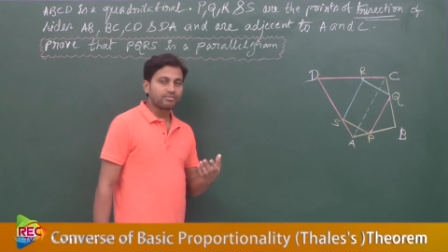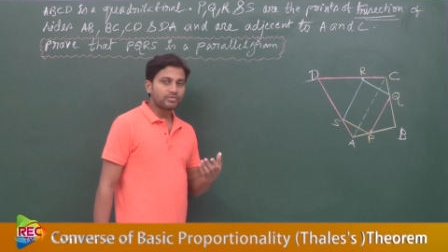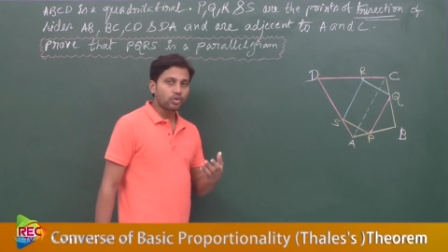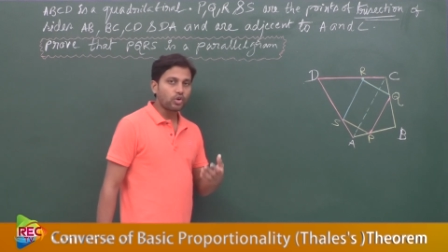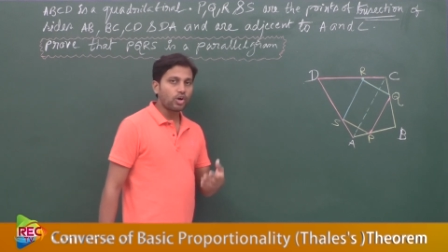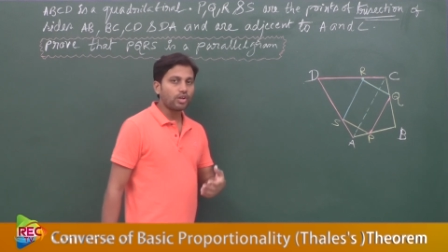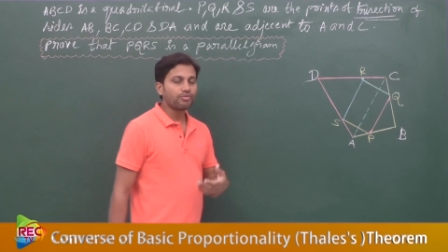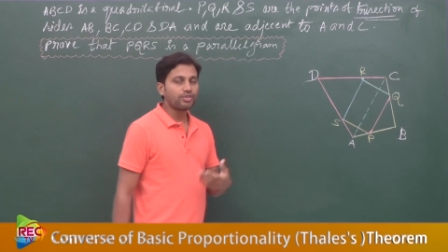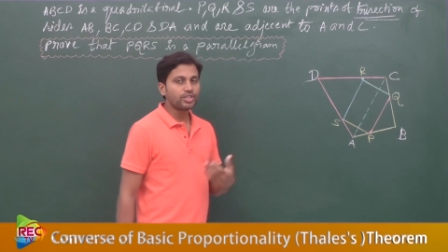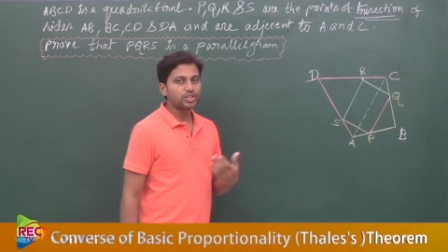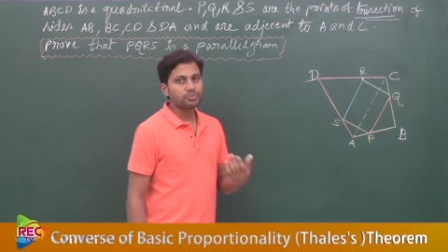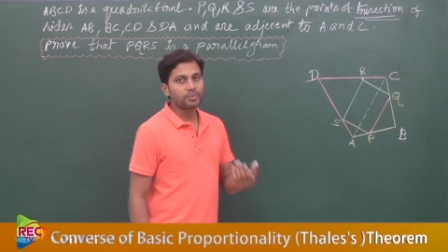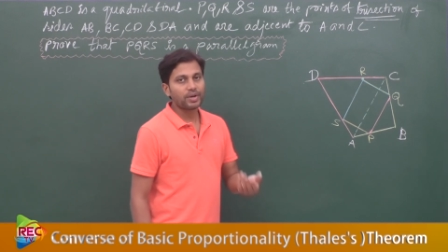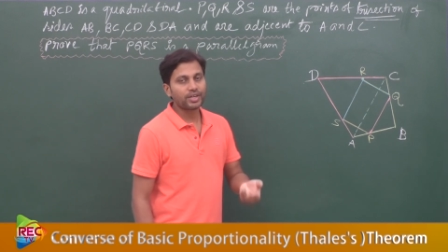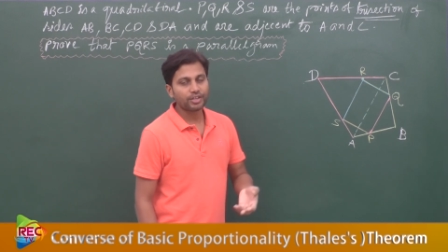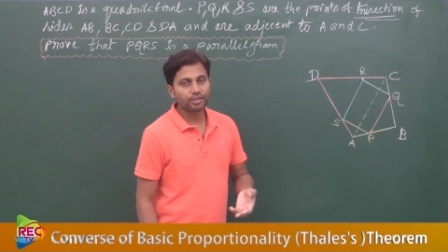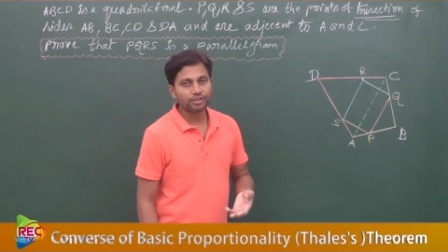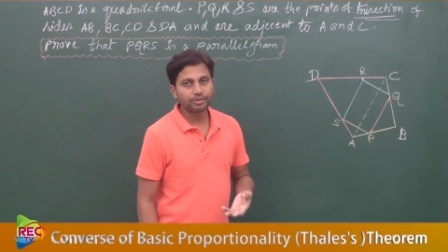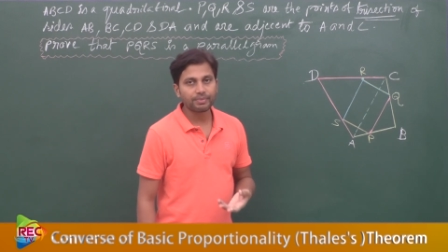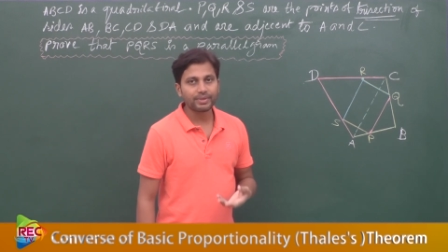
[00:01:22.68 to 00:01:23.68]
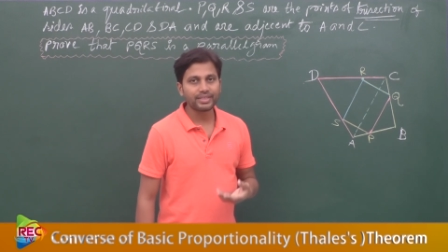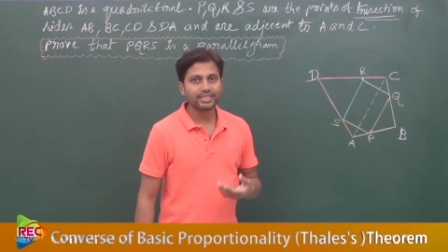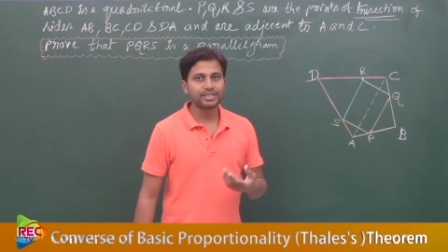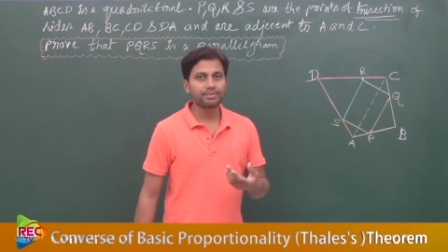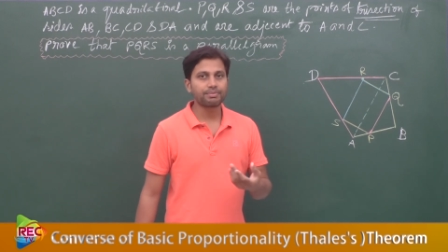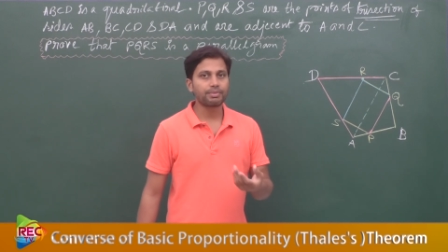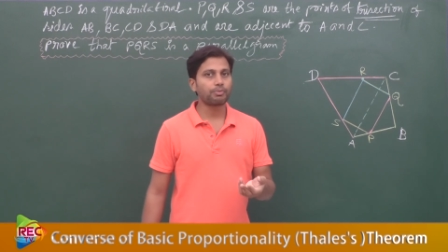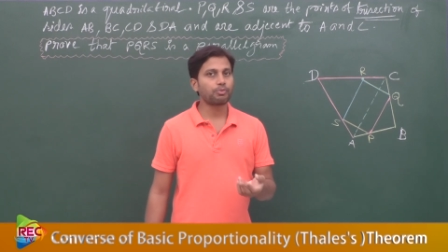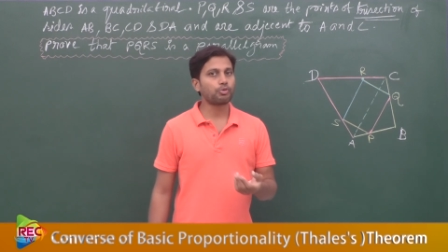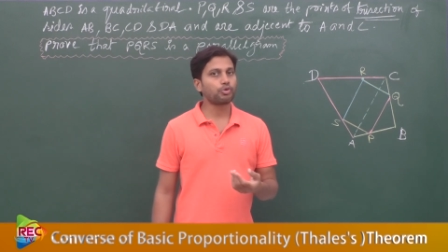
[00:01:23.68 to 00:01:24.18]
converse part of the
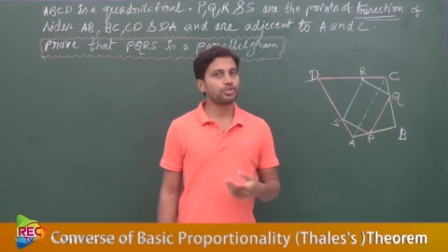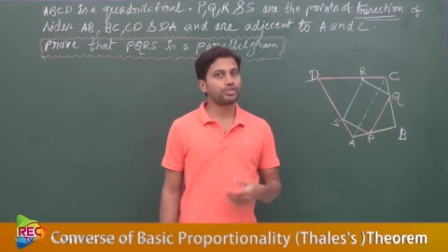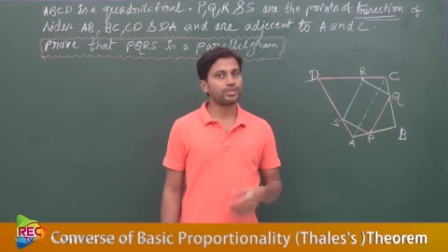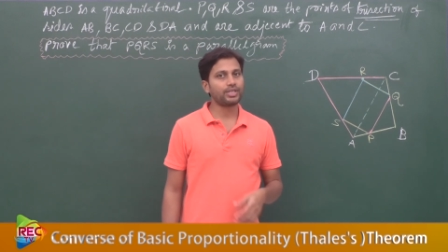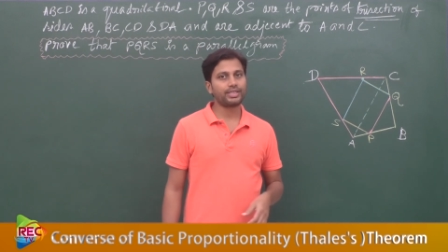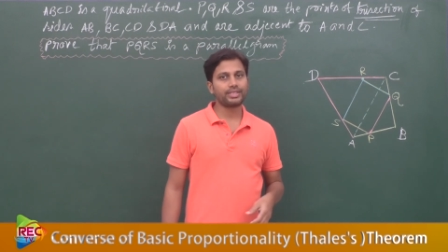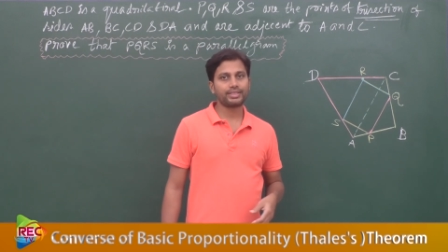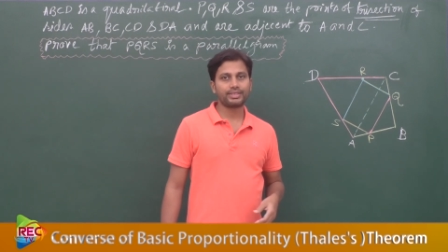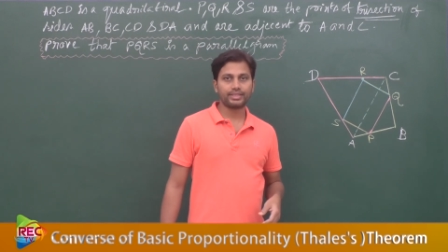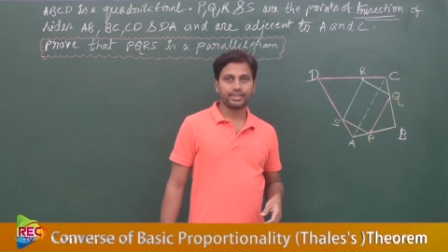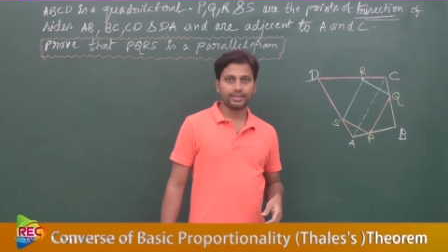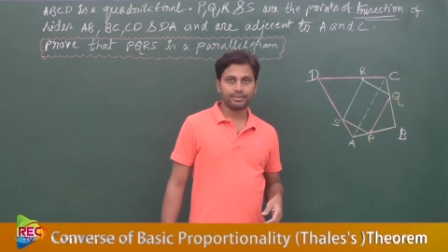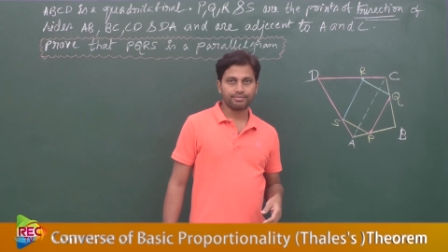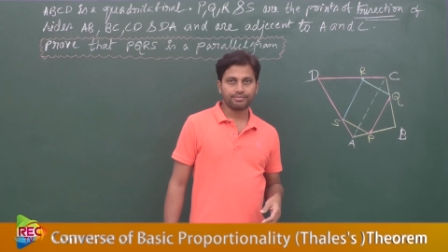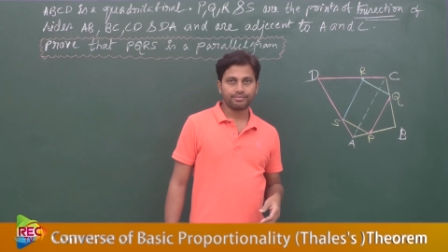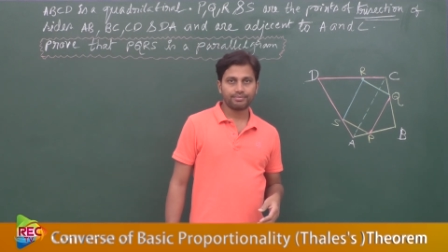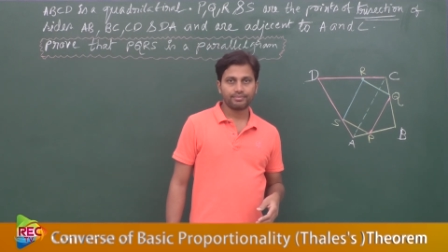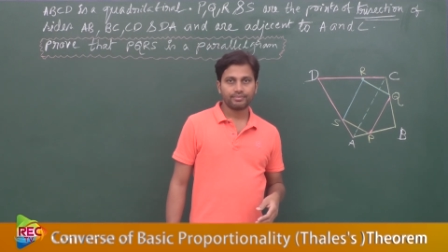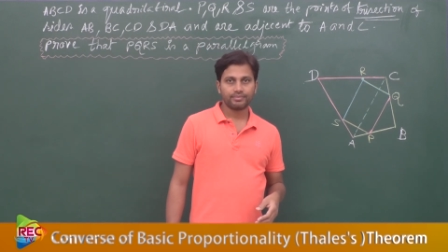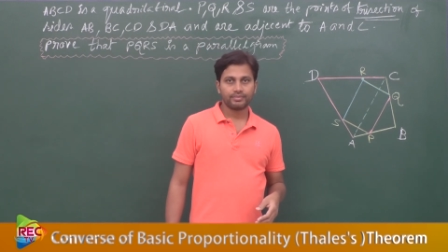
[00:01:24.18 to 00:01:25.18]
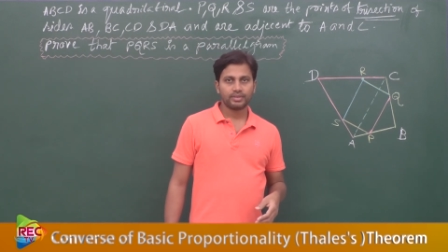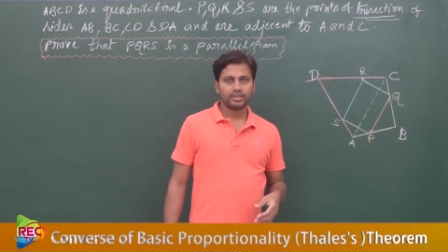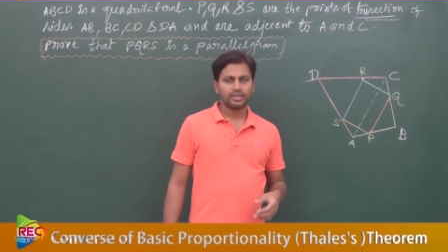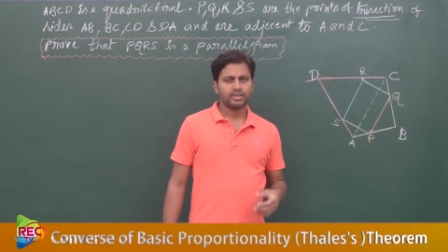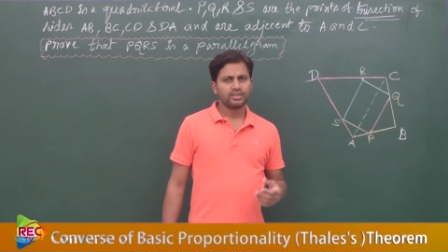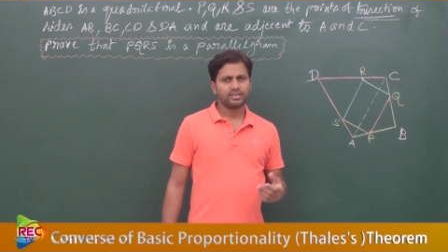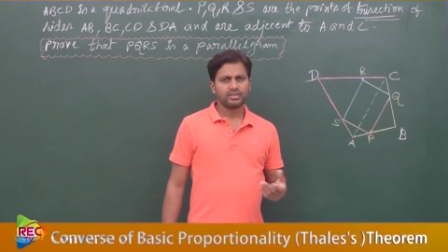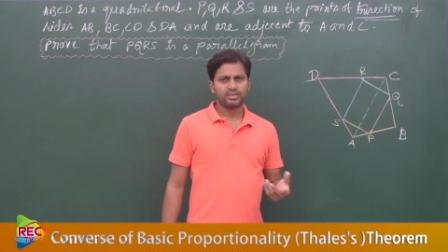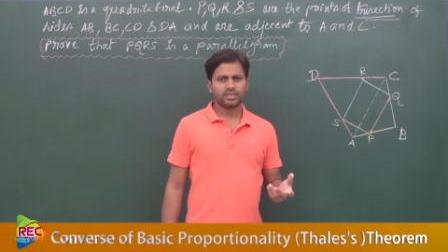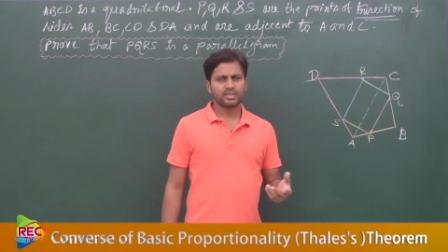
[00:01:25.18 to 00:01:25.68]
basic proportionality theorem.
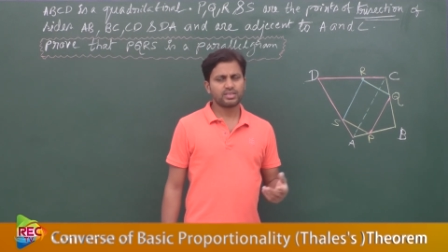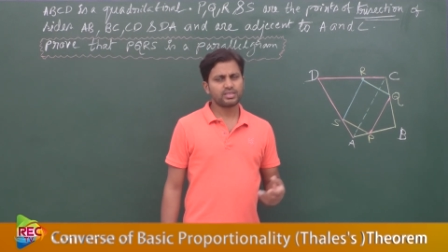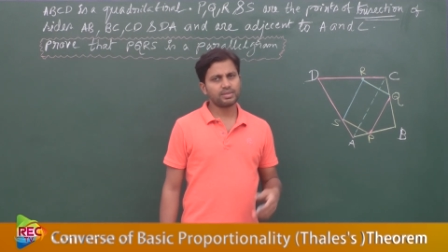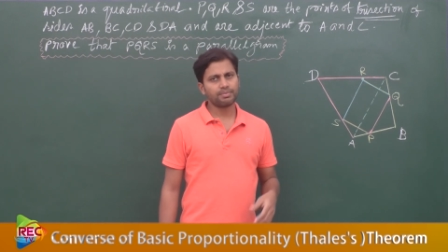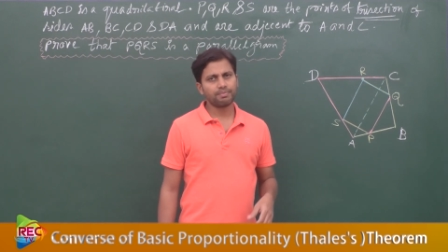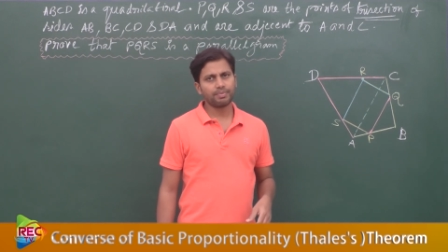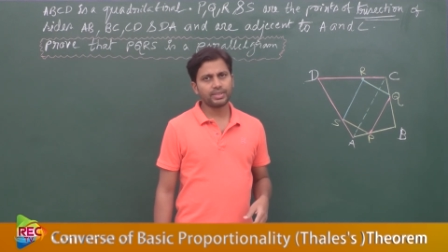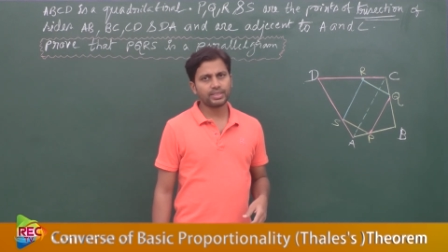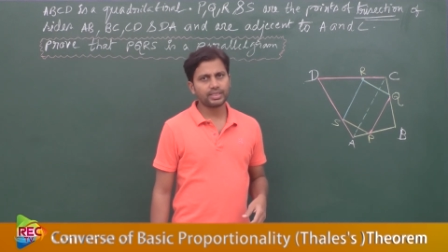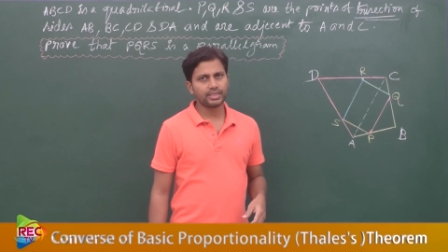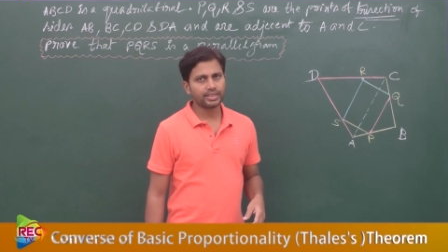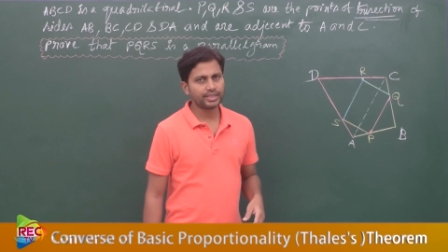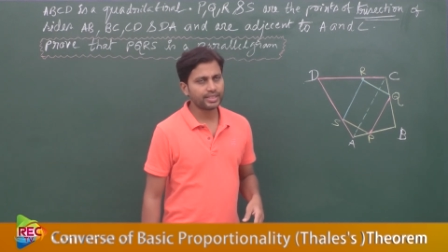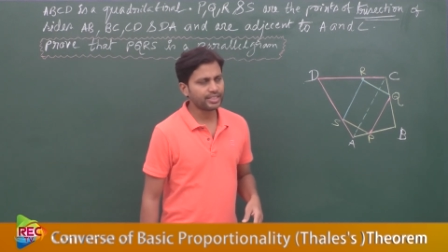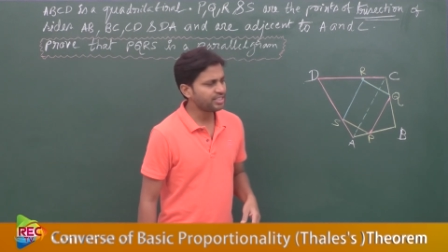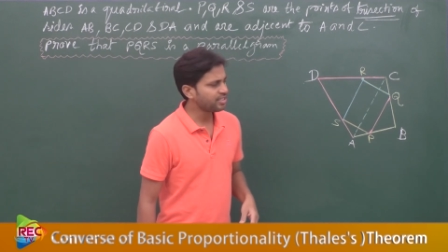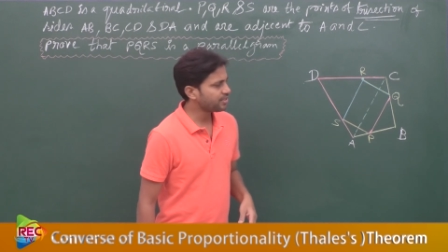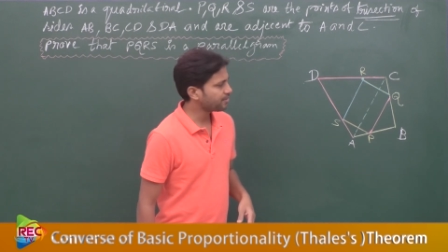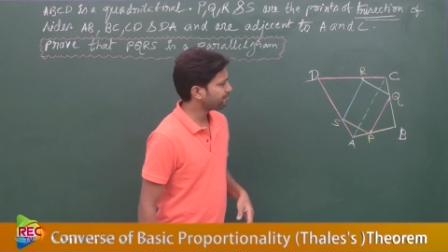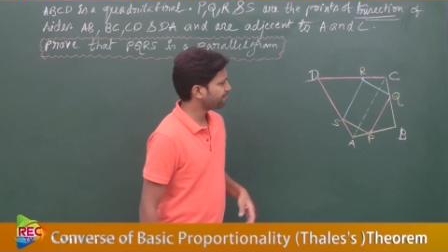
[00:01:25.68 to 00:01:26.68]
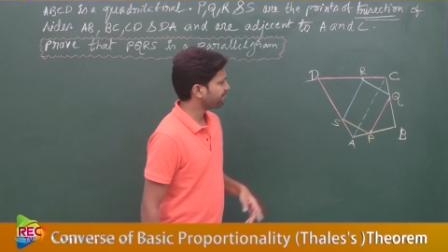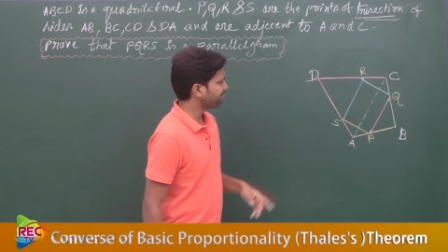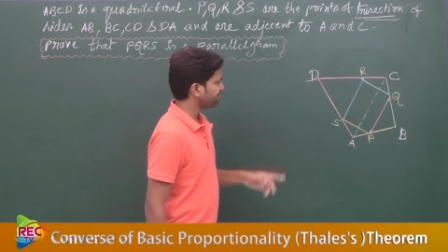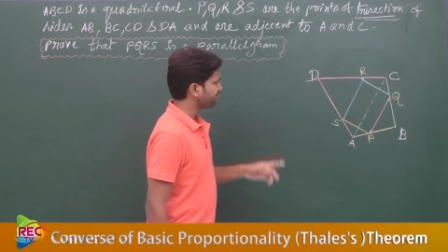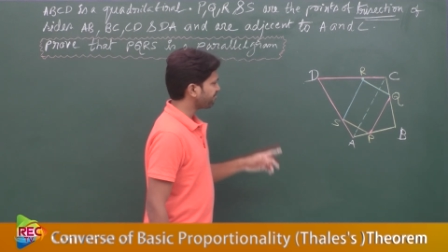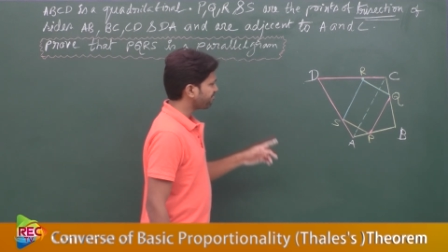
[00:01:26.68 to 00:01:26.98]
Just simple thing it is.